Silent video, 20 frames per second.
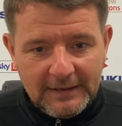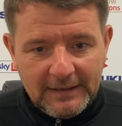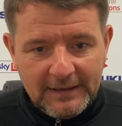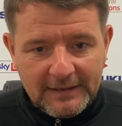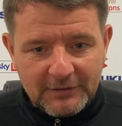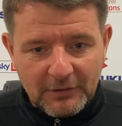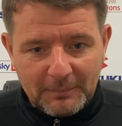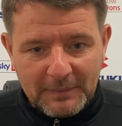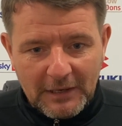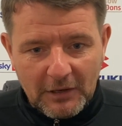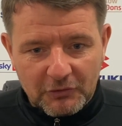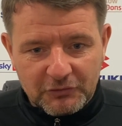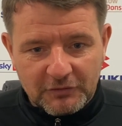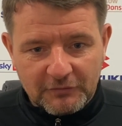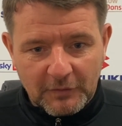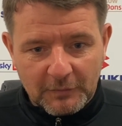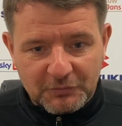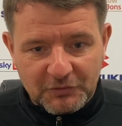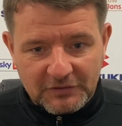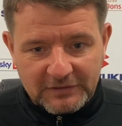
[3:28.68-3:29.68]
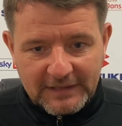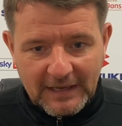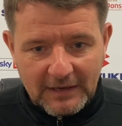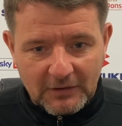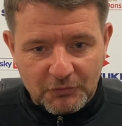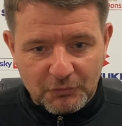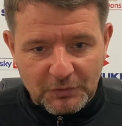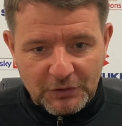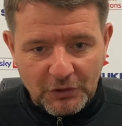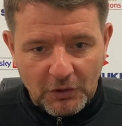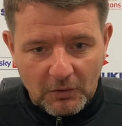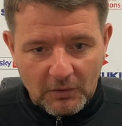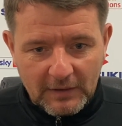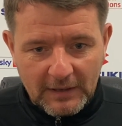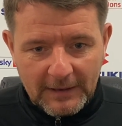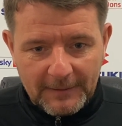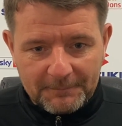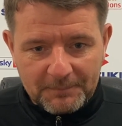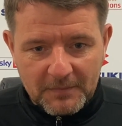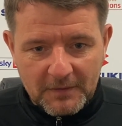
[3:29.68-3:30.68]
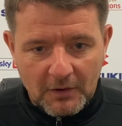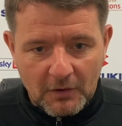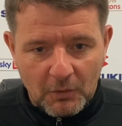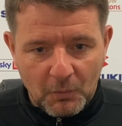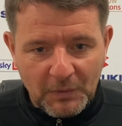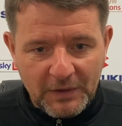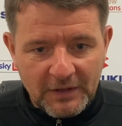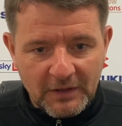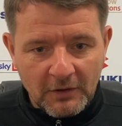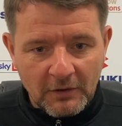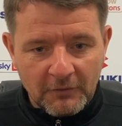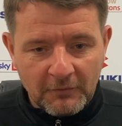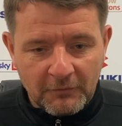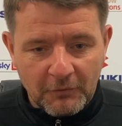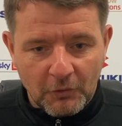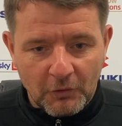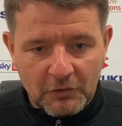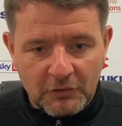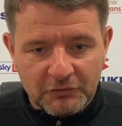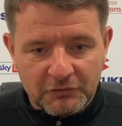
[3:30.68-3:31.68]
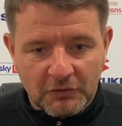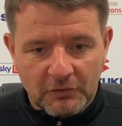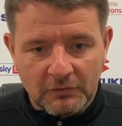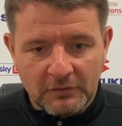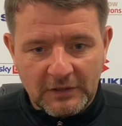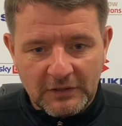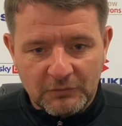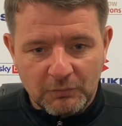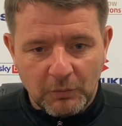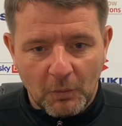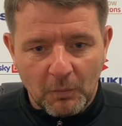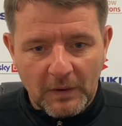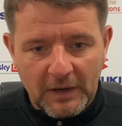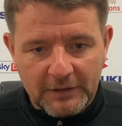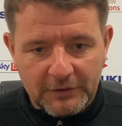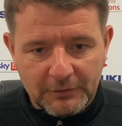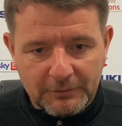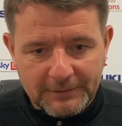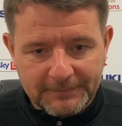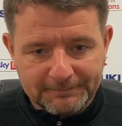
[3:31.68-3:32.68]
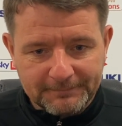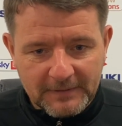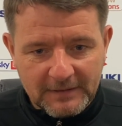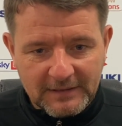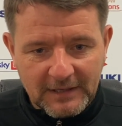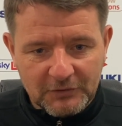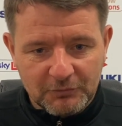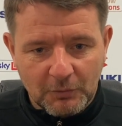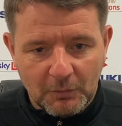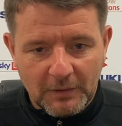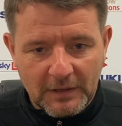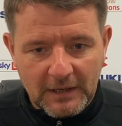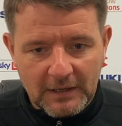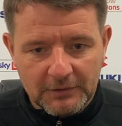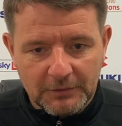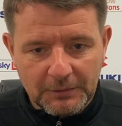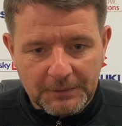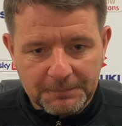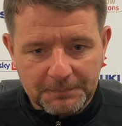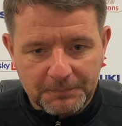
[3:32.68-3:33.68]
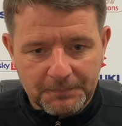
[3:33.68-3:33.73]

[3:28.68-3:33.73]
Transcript: there'll be lots of ups and downs. We know that. All we can focus on is what we're doing, and that's what we are doing.